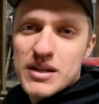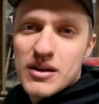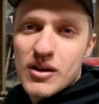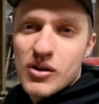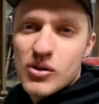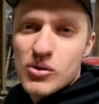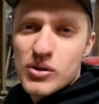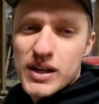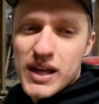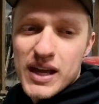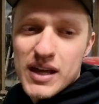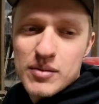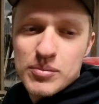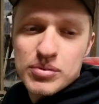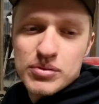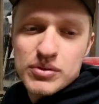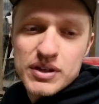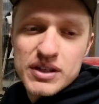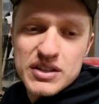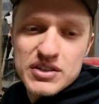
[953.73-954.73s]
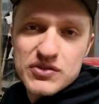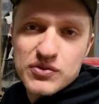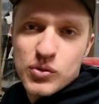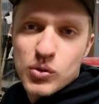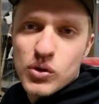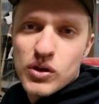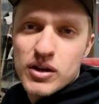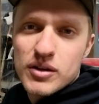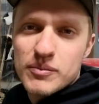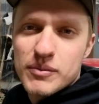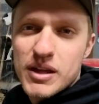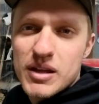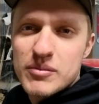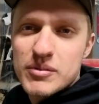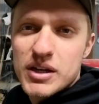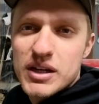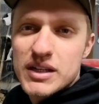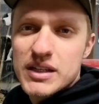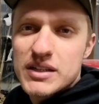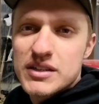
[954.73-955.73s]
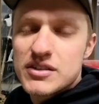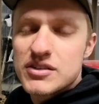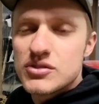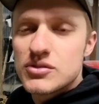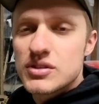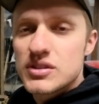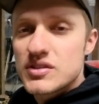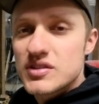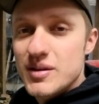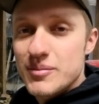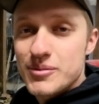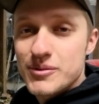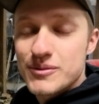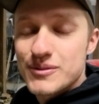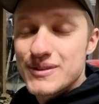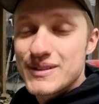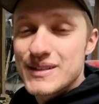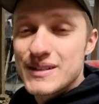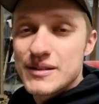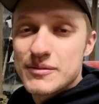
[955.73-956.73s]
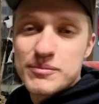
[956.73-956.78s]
an okay place for it. Maybe I need to do it separately.